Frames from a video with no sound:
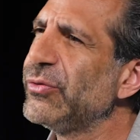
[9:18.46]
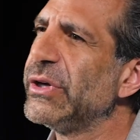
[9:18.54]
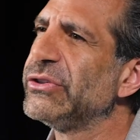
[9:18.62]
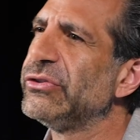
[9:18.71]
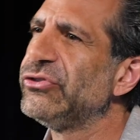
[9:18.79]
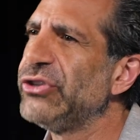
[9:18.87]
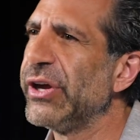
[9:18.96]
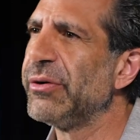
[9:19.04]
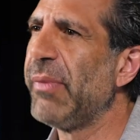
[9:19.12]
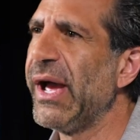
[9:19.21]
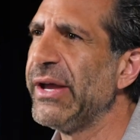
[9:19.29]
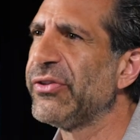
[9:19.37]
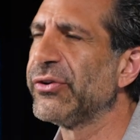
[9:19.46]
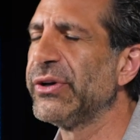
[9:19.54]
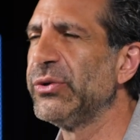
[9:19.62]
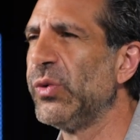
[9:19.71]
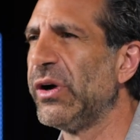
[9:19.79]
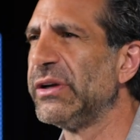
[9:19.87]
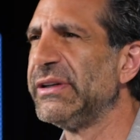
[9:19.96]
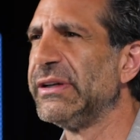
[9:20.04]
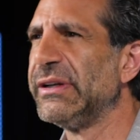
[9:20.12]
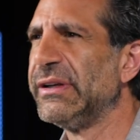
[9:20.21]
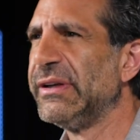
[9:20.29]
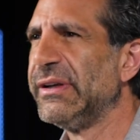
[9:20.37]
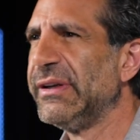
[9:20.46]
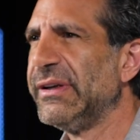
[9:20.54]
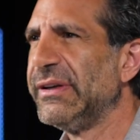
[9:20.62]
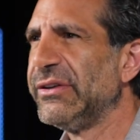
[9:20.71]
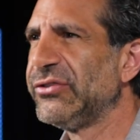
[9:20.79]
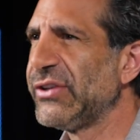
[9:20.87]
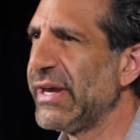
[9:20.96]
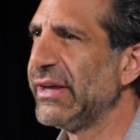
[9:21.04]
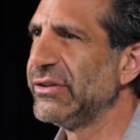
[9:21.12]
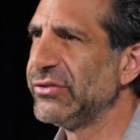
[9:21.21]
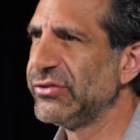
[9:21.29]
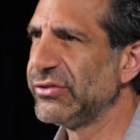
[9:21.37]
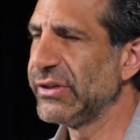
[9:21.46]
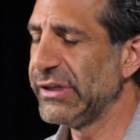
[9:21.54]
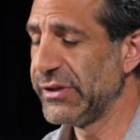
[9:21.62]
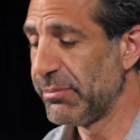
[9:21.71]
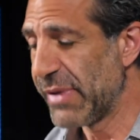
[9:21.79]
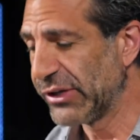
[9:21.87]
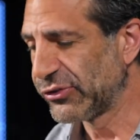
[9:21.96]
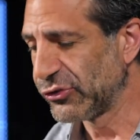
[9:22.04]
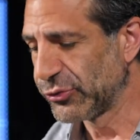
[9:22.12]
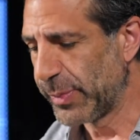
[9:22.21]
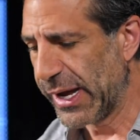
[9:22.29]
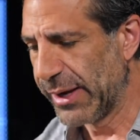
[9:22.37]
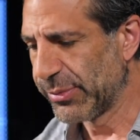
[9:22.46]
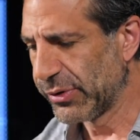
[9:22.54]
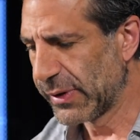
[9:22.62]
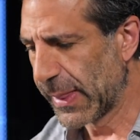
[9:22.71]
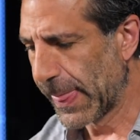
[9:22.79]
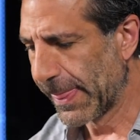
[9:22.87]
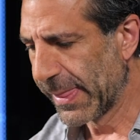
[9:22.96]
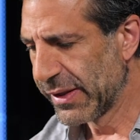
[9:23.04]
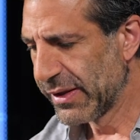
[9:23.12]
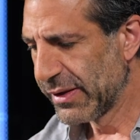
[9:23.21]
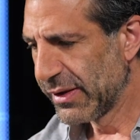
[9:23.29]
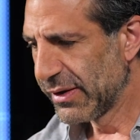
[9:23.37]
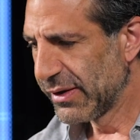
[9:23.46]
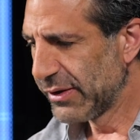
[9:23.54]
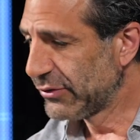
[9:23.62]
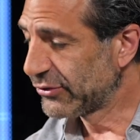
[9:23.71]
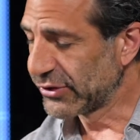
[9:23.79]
what Jeremiah 31 says in the Message Bible. It's